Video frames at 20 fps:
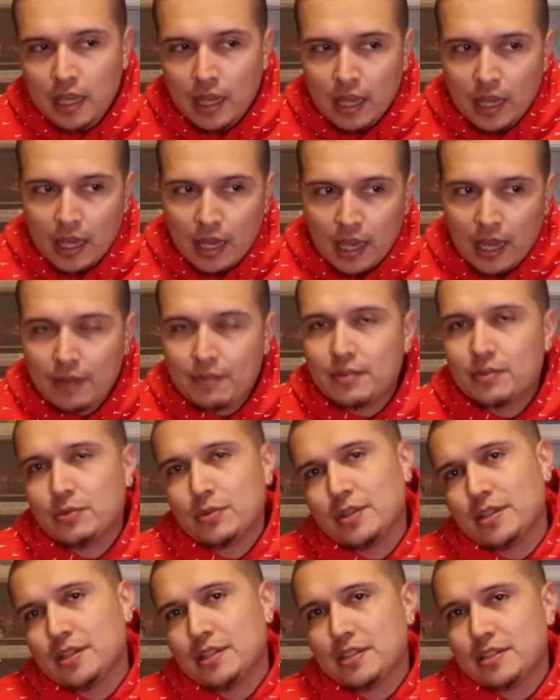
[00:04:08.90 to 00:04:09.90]
Haven't
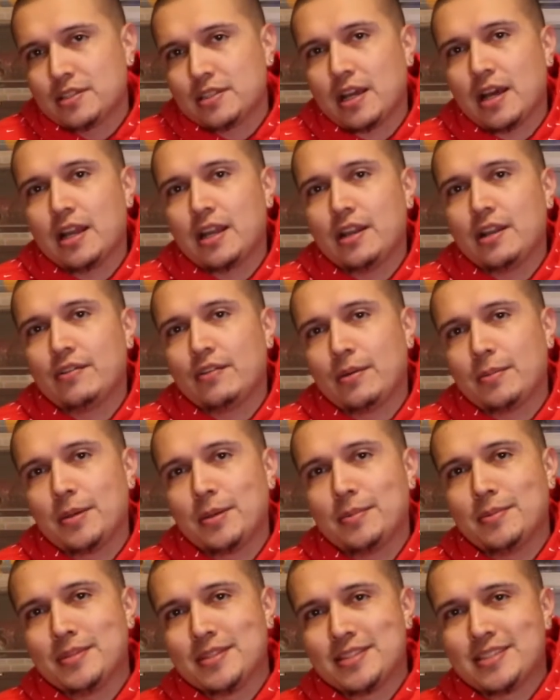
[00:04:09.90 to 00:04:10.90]
really decided if I'm
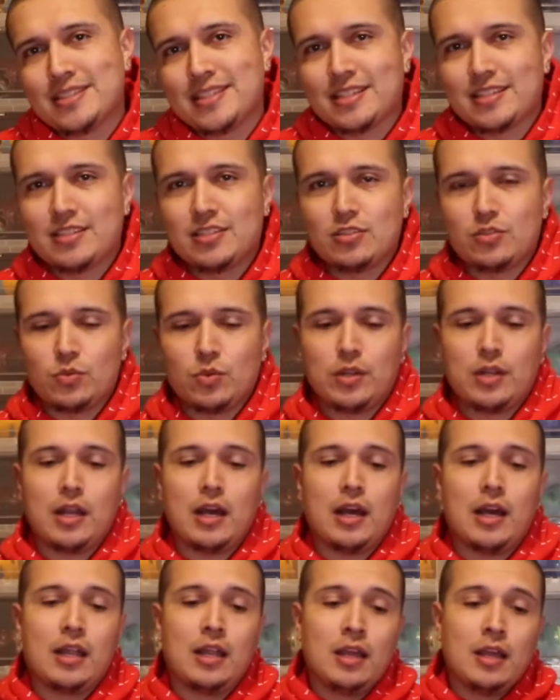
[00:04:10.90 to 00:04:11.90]
keeping the 6s or
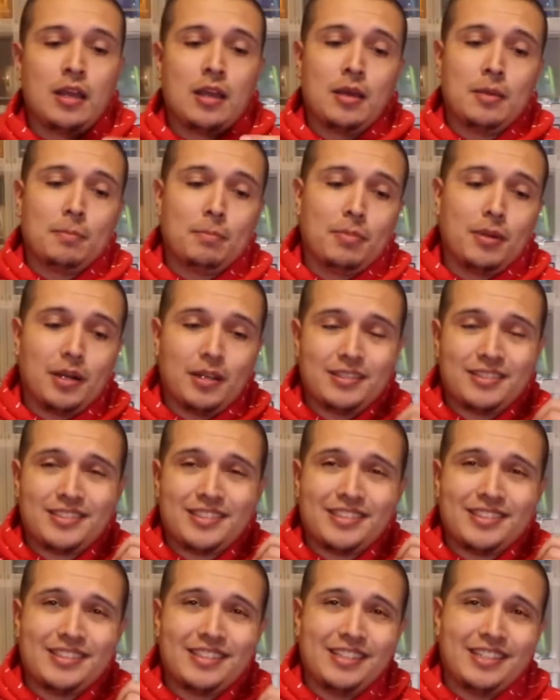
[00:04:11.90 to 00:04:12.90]
not. But
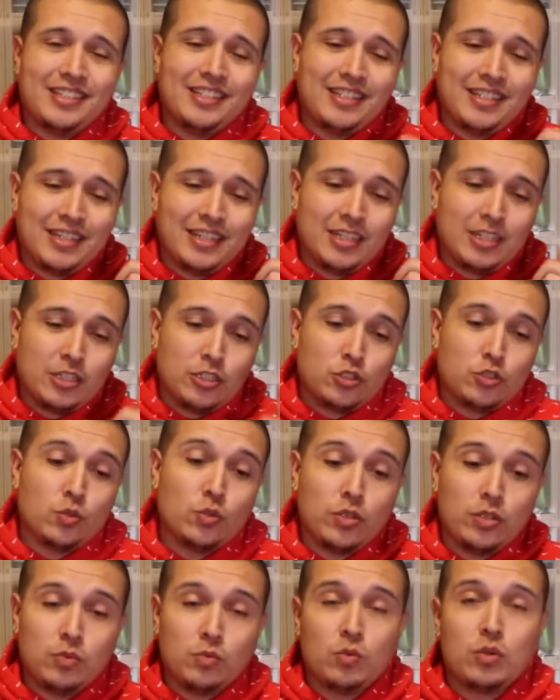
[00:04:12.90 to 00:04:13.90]
the
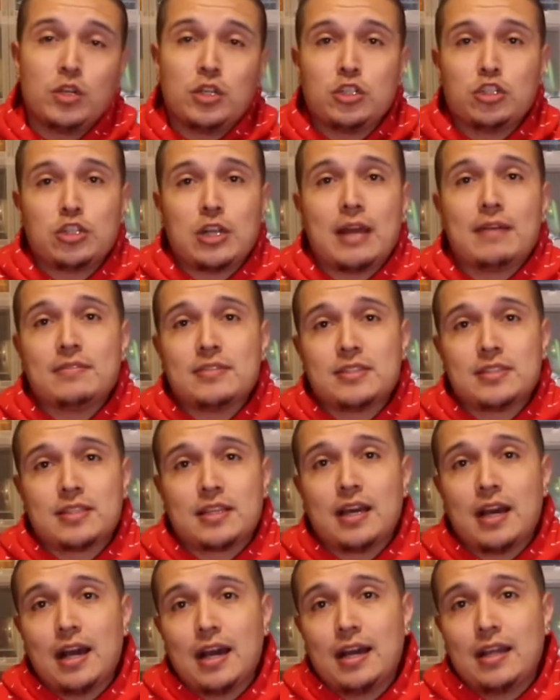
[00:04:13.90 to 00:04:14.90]
Jordan 1 Travis
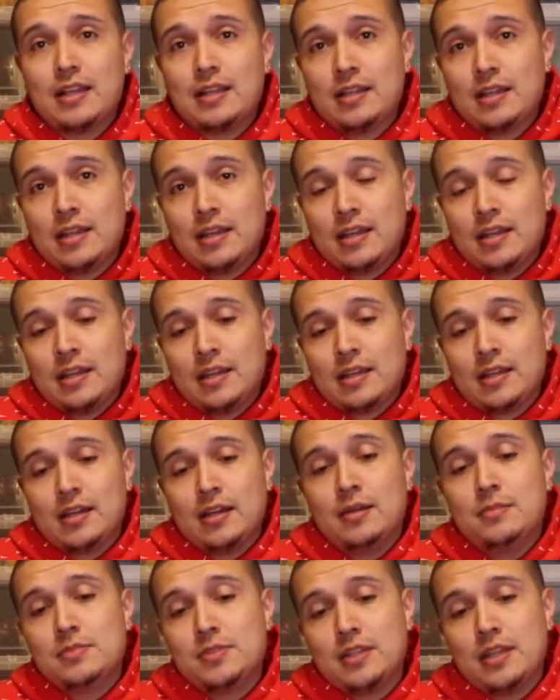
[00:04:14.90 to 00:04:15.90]
Scott
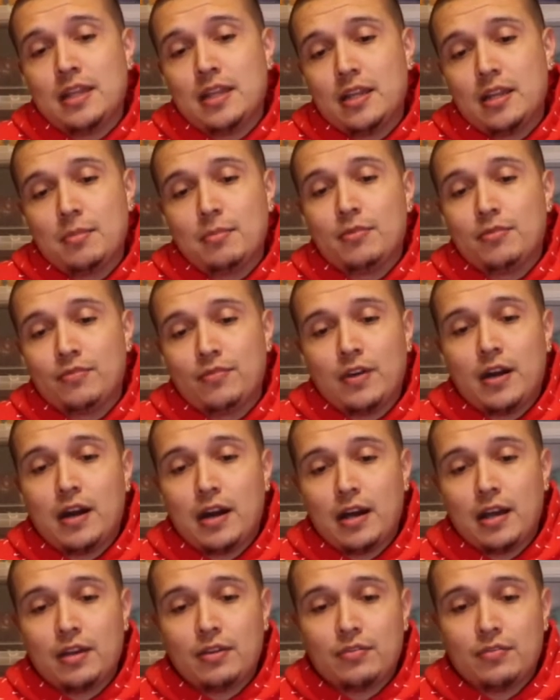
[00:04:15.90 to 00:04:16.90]
comes in at number
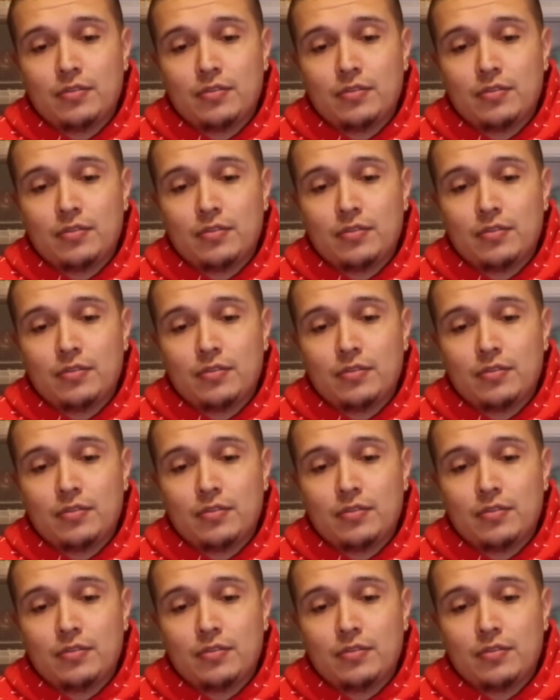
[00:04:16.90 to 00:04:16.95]
5.